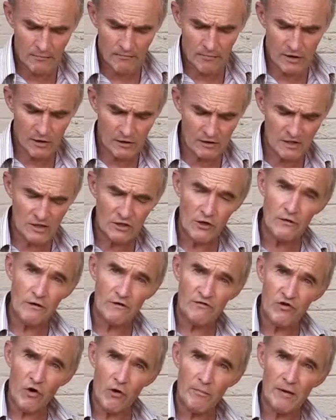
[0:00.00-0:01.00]
because it's on the
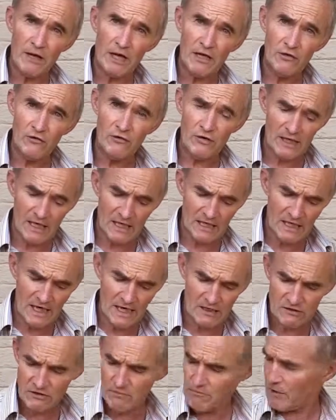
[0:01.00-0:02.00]
top, and you can get an
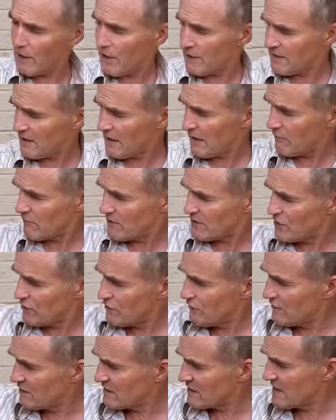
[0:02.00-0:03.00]
extra plant here, which
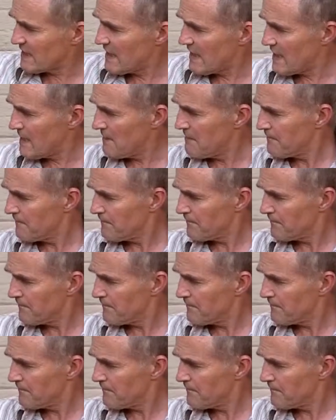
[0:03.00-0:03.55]
you can see